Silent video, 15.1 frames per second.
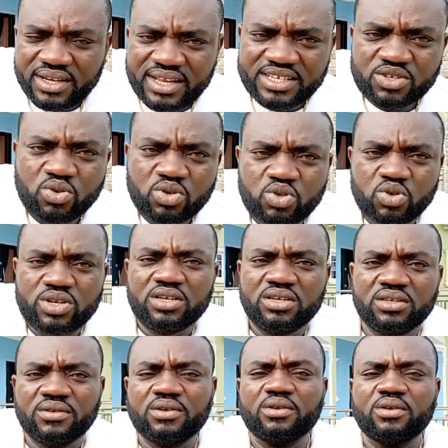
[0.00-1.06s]
let's
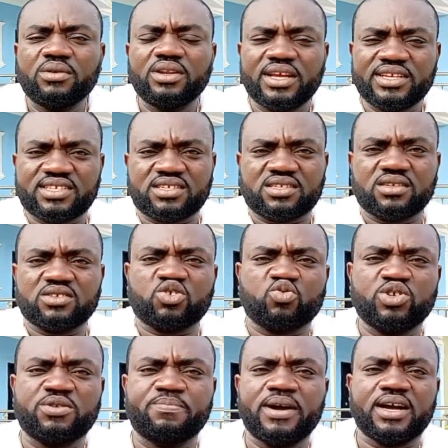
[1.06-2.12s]

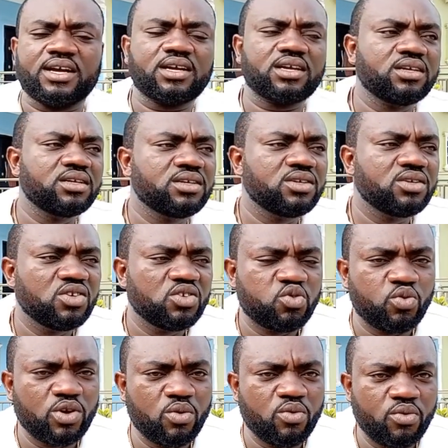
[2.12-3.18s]
switch back
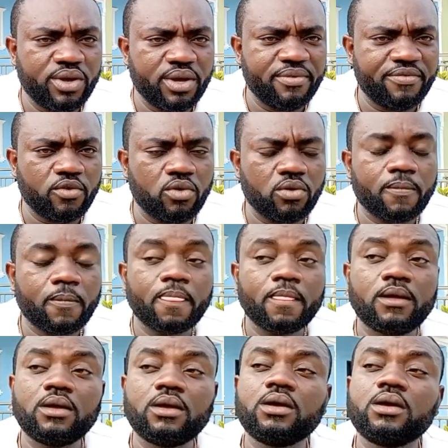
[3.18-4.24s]
to where we were before.
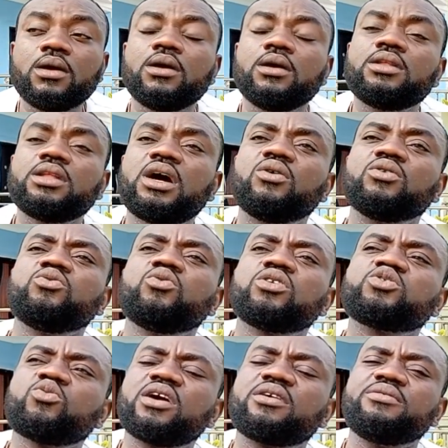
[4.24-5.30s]
Now,
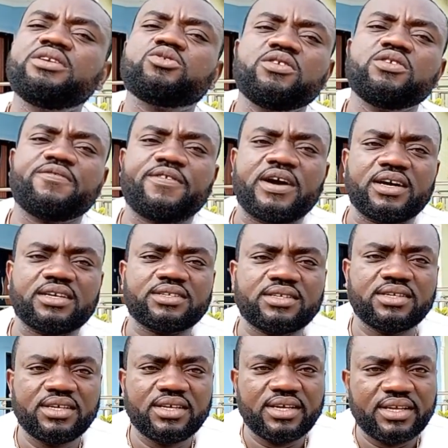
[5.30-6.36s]
you also agree to the fact
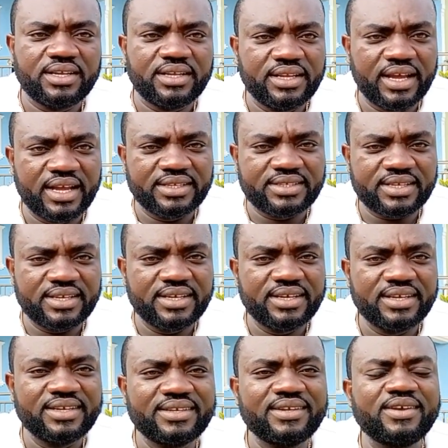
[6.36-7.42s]
that
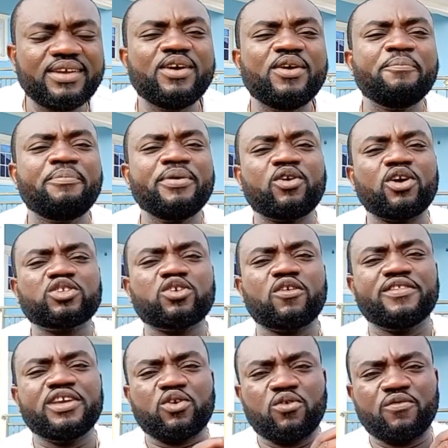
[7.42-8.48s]
because
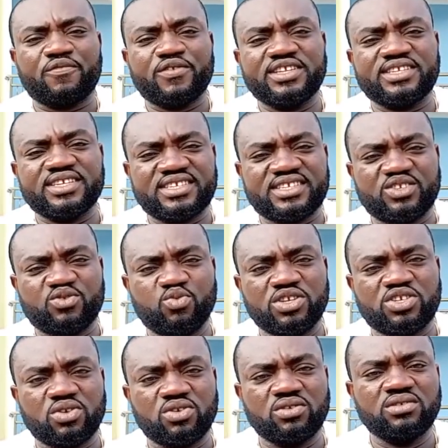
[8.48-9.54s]
of the conflicting
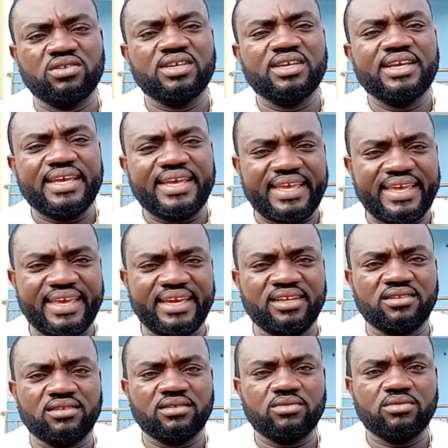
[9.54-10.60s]
situation
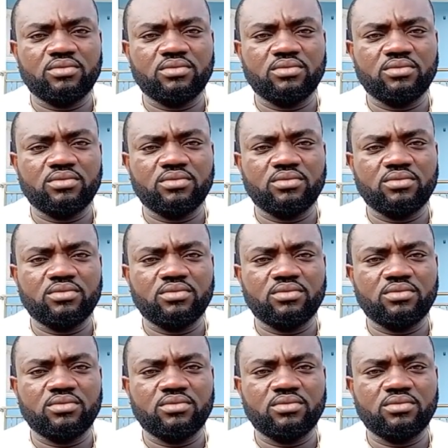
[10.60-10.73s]
in